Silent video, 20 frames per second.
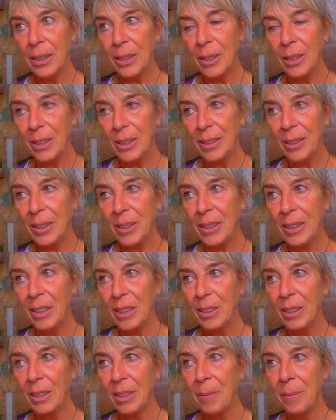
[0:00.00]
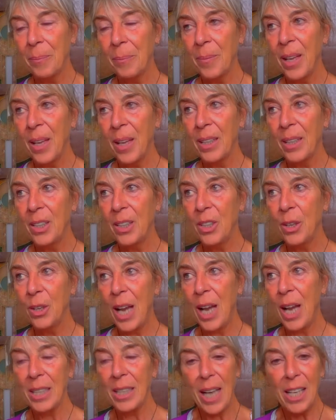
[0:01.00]
this, you know,
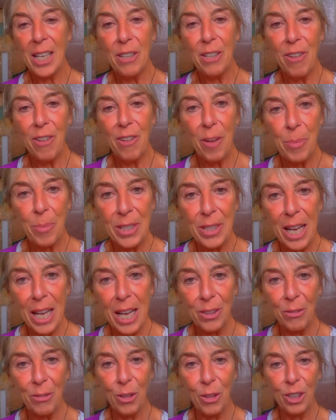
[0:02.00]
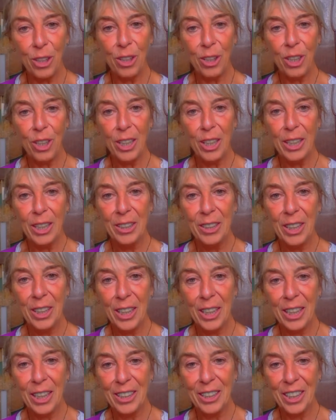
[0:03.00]
like 95% of all
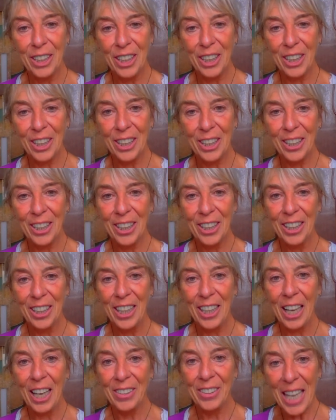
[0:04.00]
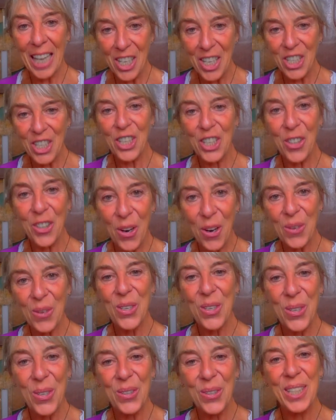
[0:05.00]
the attention
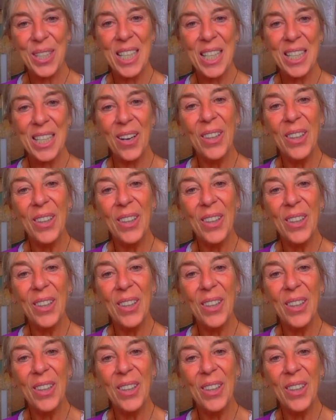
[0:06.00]
goes to this,